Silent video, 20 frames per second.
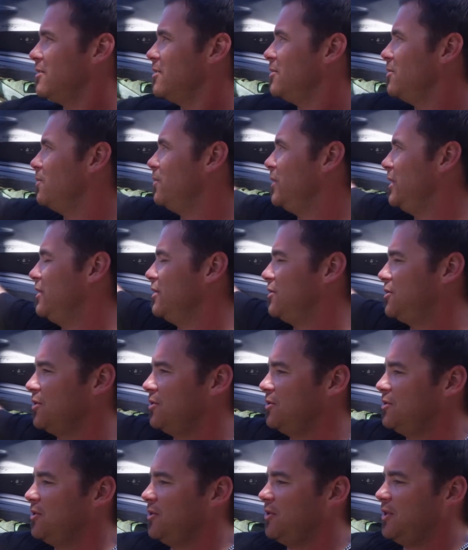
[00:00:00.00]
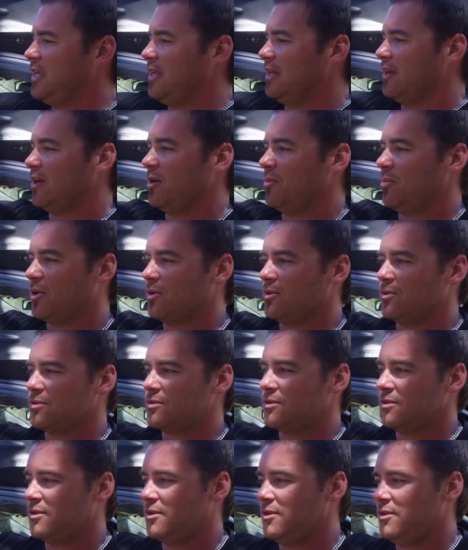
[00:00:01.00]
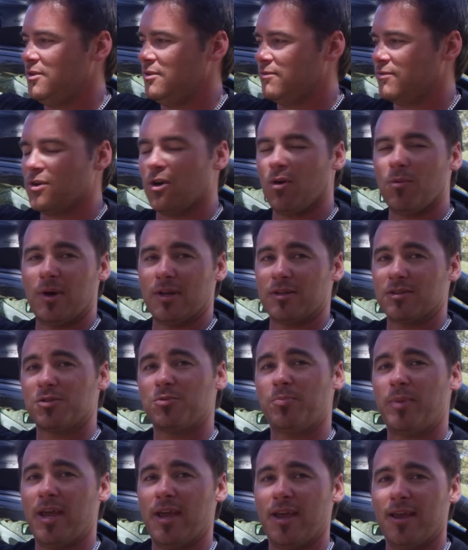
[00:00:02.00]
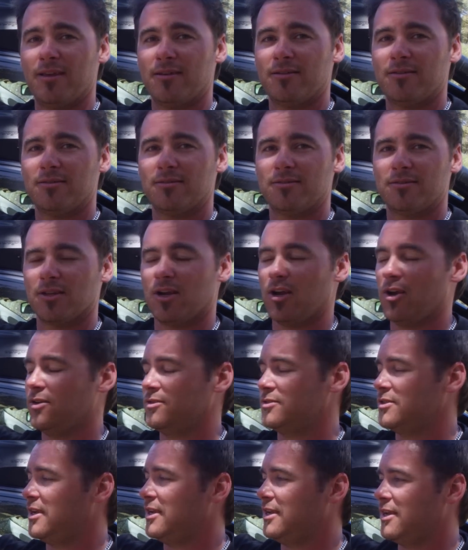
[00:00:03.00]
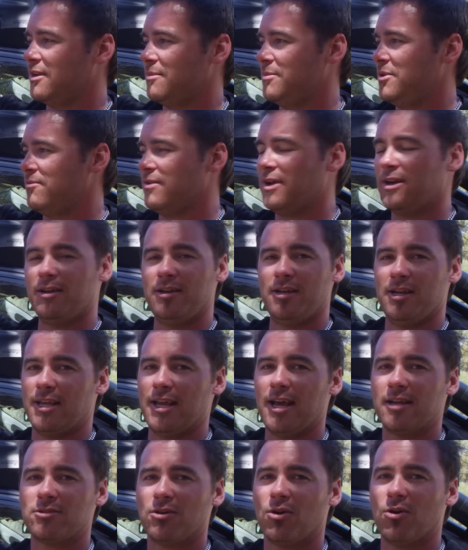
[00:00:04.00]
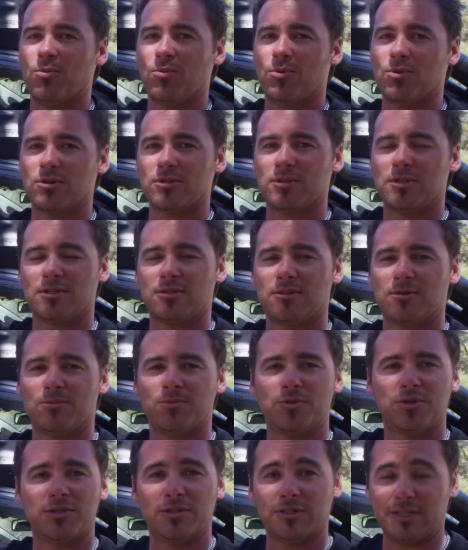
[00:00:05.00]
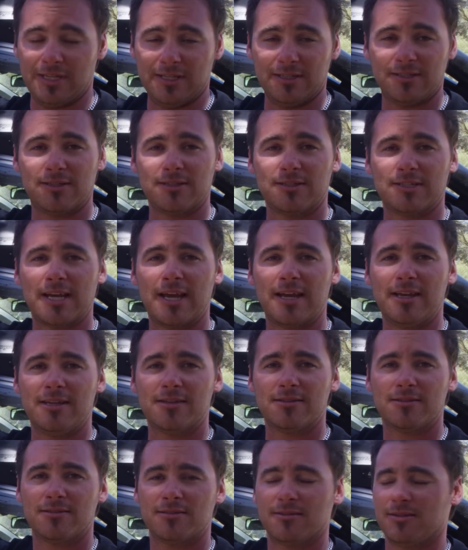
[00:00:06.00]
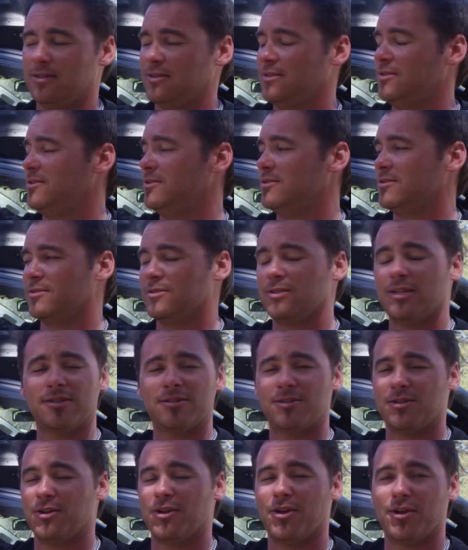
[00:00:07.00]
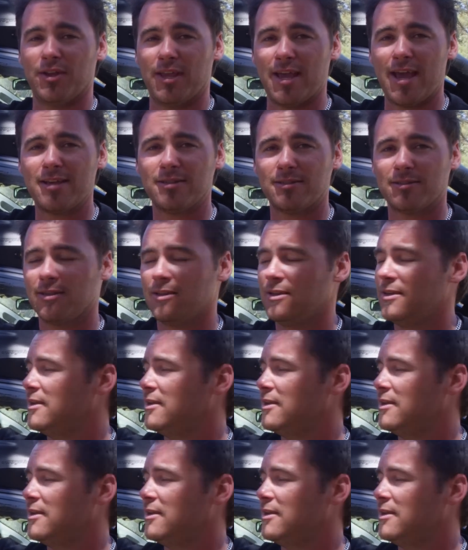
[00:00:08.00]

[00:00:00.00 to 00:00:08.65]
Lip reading: With the 2 kilo bottles, you've got one spare. So it's only going to be running your gas hot water system, which is instantaneous, and it uses next to no gas.